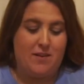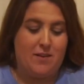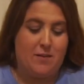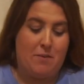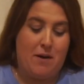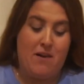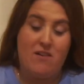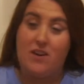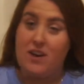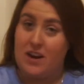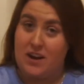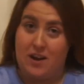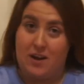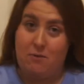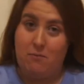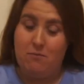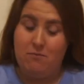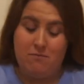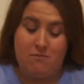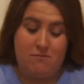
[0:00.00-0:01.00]
is apparently new
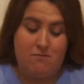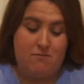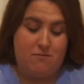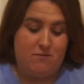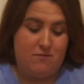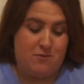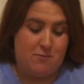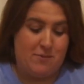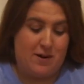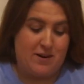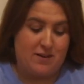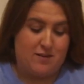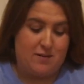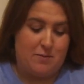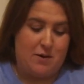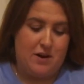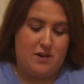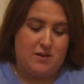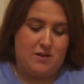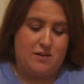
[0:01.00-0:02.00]
to Marks and
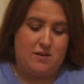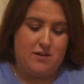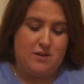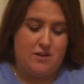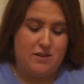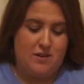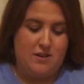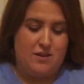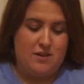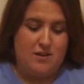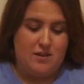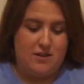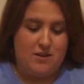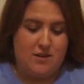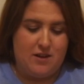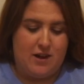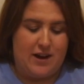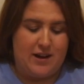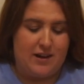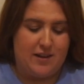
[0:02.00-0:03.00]
Sparks.
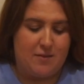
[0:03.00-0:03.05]
And it